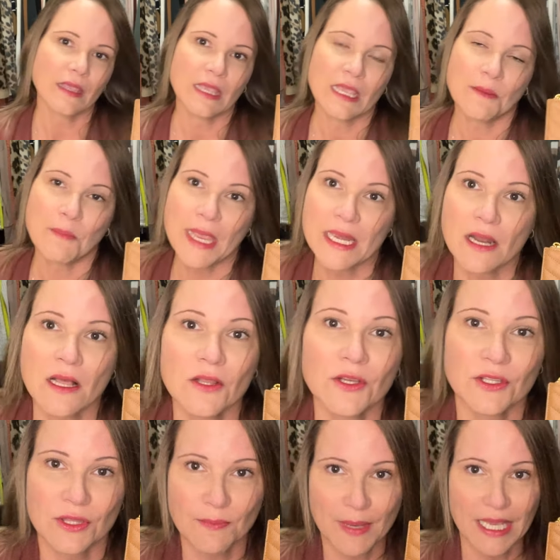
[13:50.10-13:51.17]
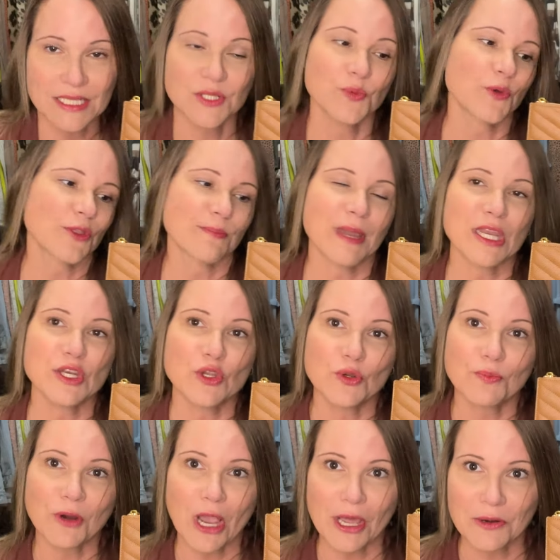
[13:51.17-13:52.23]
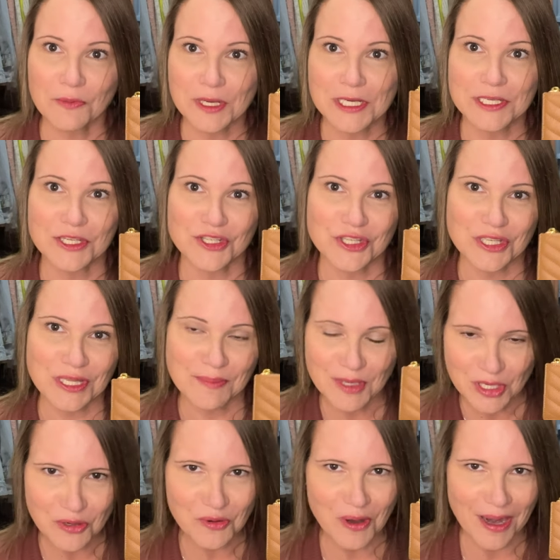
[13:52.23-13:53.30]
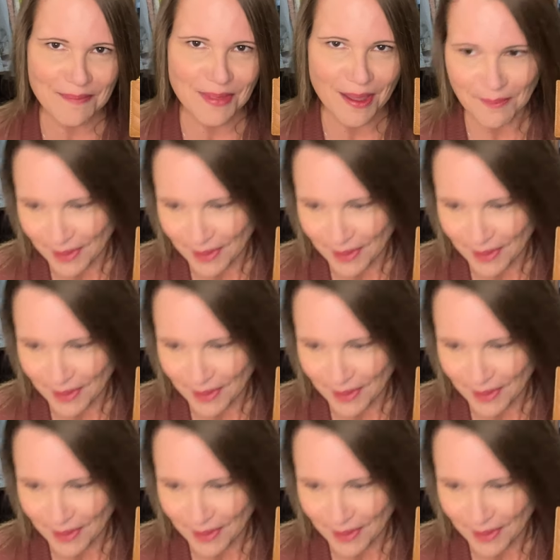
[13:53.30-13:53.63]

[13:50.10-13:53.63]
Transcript: It may not look the best with my new Prada Re-edition. Let me go grab that